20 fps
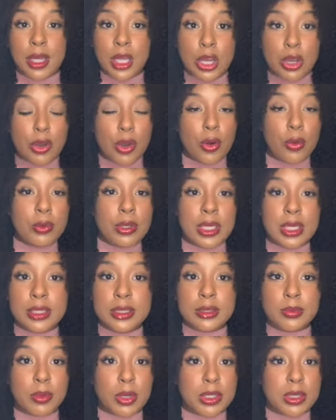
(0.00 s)
no need
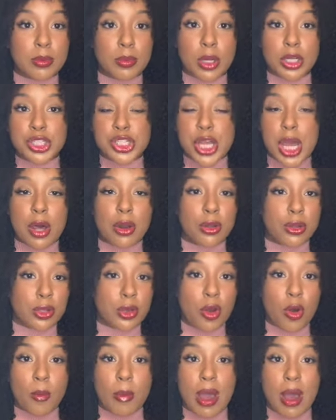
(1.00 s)
to bring the brush out or the
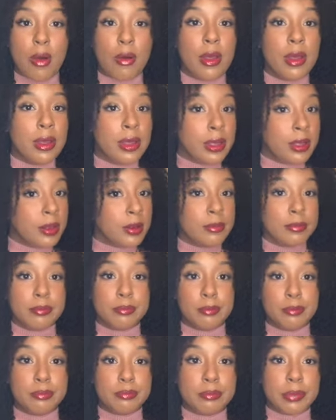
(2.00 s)
comb out.
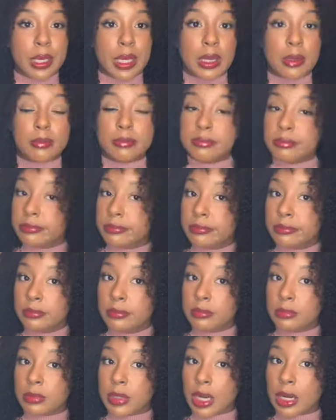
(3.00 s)
Bam,
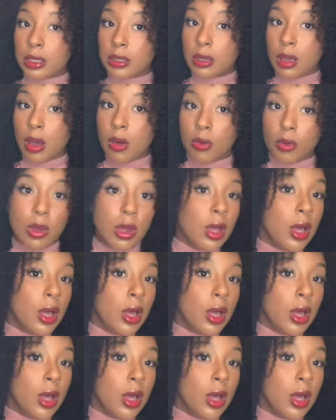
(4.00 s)
there you go.